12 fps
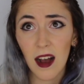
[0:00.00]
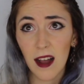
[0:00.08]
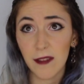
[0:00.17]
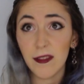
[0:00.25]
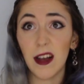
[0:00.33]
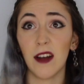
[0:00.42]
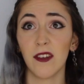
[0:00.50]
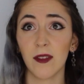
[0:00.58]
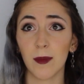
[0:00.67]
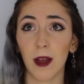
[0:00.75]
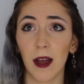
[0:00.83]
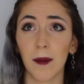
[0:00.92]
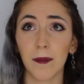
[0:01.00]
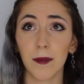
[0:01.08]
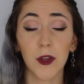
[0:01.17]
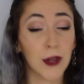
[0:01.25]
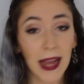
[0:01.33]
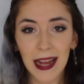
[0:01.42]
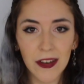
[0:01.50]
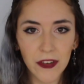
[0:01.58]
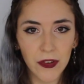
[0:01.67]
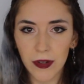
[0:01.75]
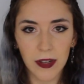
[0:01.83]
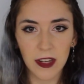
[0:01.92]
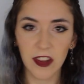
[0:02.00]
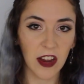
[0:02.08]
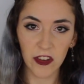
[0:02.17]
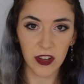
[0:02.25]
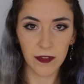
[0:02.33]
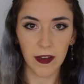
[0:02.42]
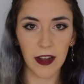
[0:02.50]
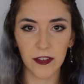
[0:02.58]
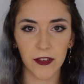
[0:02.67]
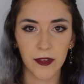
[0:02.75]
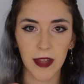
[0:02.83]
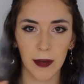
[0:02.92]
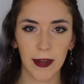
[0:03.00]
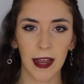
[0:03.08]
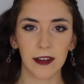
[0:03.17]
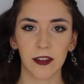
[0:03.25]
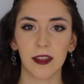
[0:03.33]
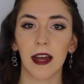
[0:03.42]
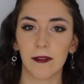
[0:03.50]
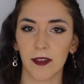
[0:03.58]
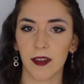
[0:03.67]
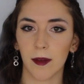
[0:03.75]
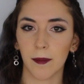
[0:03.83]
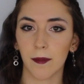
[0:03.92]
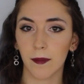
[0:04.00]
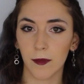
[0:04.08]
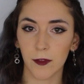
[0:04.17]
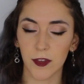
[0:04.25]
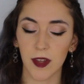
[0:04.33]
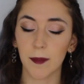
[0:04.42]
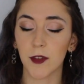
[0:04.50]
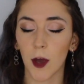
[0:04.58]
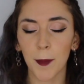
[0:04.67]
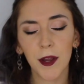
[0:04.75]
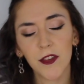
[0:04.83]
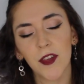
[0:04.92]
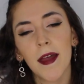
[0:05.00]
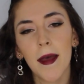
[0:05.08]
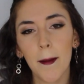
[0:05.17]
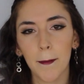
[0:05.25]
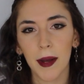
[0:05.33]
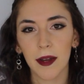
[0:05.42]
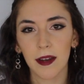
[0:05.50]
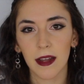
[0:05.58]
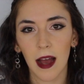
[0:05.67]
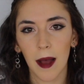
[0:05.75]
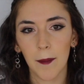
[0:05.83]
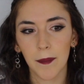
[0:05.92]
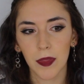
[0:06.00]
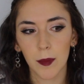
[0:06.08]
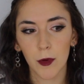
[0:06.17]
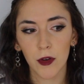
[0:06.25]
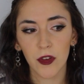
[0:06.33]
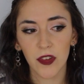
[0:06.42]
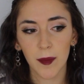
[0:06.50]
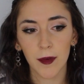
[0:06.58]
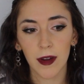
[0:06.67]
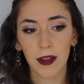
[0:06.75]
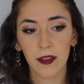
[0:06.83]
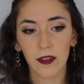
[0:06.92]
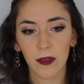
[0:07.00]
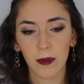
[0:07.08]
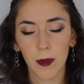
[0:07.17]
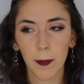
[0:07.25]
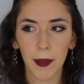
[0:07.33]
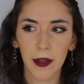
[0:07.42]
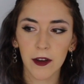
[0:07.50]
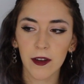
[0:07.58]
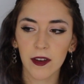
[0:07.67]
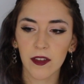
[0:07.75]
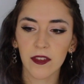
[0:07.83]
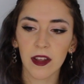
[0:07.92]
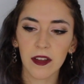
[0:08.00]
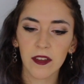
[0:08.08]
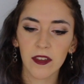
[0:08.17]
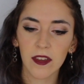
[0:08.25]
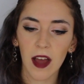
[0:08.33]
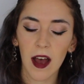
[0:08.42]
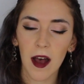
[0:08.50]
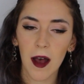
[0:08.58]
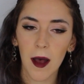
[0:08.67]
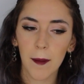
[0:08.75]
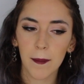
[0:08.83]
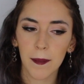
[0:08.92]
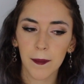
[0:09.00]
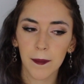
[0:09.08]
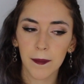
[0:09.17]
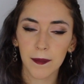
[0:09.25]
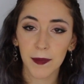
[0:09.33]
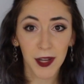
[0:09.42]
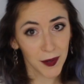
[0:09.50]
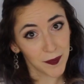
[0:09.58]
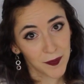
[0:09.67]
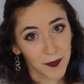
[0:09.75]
I found you can do it. It's actually fine to do it that way. I did that for some topics, but the more you summarize, the better in a sense. Yeah.